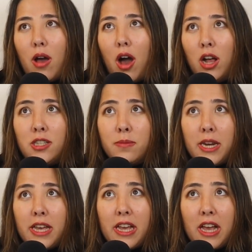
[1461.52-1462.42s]

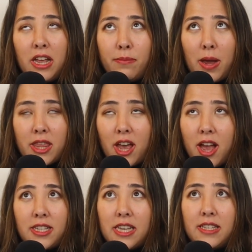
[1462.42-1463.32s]
Ultimately, in my
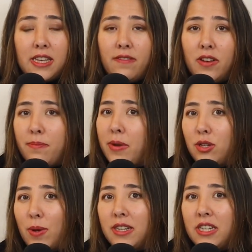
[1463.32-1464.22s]
30s, even in my
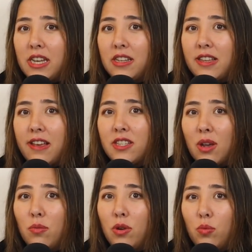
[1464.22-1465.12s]
20s, if
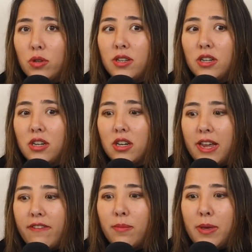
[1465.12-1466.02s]
someone wasn't
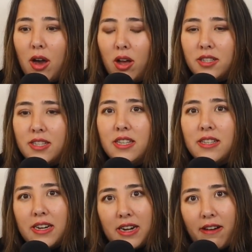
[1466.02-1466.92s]
giving me
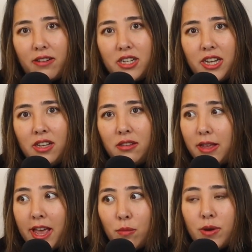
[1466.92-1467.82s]
answers and clarity,
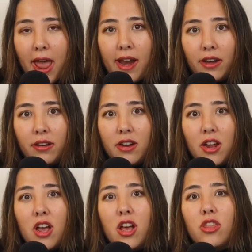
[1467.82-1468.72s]
it would end.
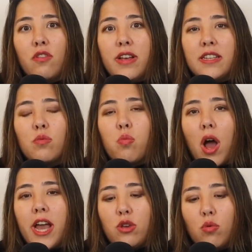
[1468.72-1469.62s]
The reason
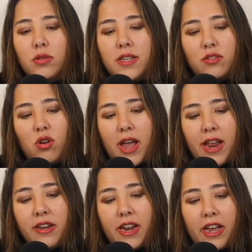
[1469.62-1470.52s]
why yours is not
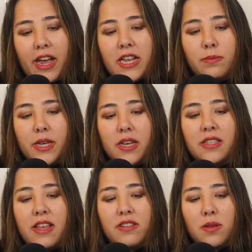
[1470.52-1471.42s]
ending is
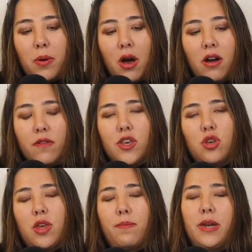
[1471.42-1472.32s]
because there is a part of
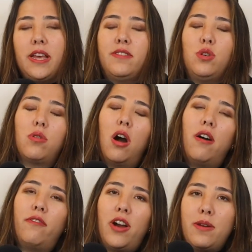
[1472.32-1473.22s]
you that believes you
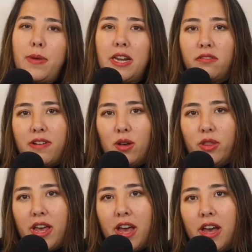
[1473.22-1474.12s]
can't find better
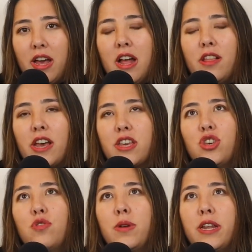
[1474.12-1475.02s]
out there, that
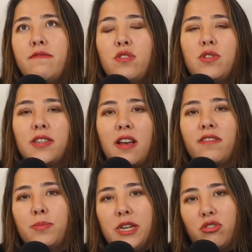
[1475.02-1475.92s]
you believe you
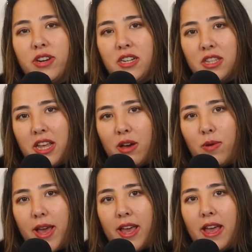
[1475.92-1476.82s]
deserve to be treated that
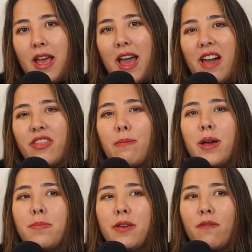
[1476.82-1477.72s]
way. And that
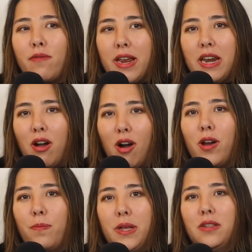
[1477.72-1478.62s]
might be a really
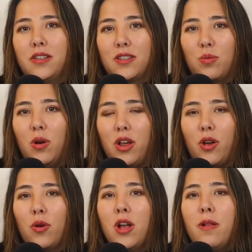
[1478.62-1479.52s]
hard pill to
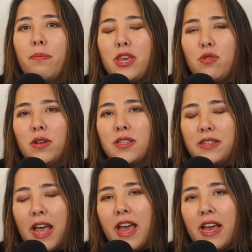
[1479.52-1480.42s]
swallow, but you are
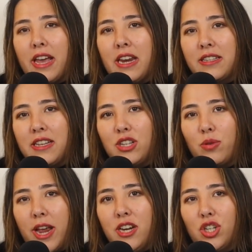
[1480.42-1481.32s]
staying in a
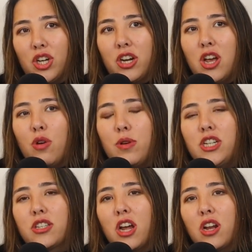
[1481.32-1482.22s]
situation
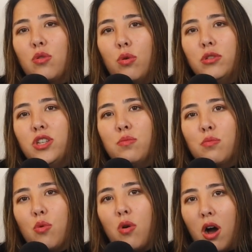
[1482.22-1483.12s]
which is going to cause you
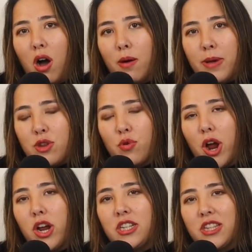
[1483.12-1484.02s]
more harm, and you're
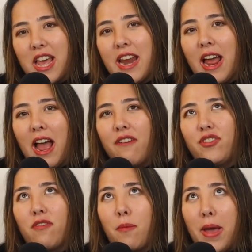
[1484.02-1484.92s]
going to then have
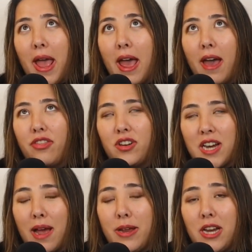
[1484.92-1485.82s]
to repair the
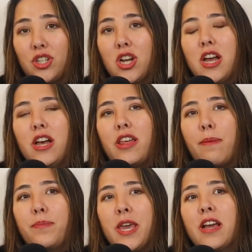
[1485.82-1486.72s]
damage
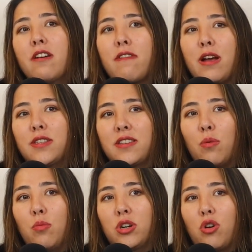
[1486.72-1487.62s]
that being around
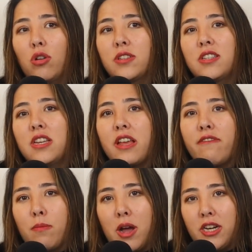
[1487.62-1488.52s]
someone constantly
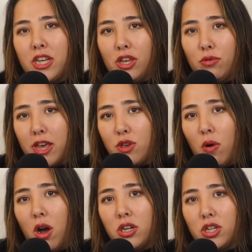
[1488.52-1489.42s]
reminding you that
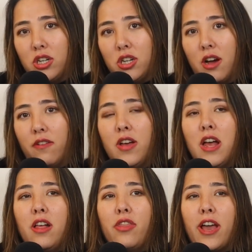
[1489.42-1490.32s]
you aren't good enough,
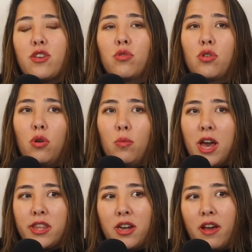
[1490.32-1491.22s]
that you're not
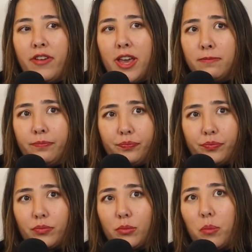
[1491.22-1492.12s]
worth loving,
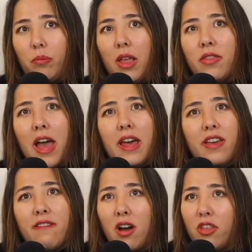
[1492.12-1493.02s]
that
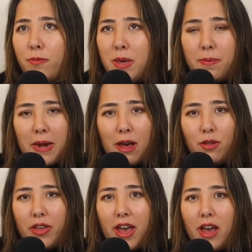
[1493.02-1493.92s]
there are other people
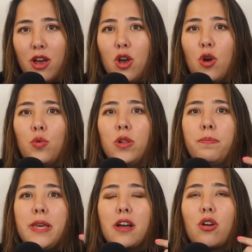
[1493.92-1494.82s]
out there, will
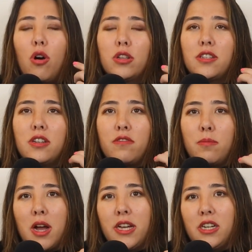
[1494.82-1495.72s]
be a constant
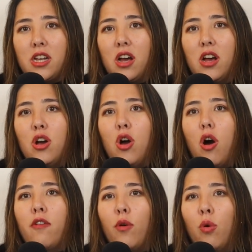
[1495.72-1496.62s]
reminder
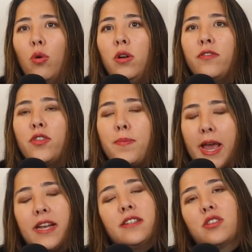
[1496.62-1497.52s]
of all of the
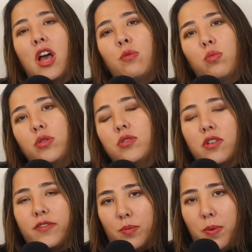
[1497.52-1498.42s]
pains and wounds
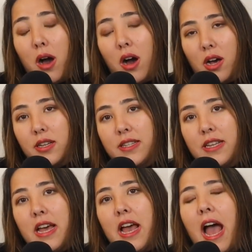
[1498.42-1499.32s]
of your past.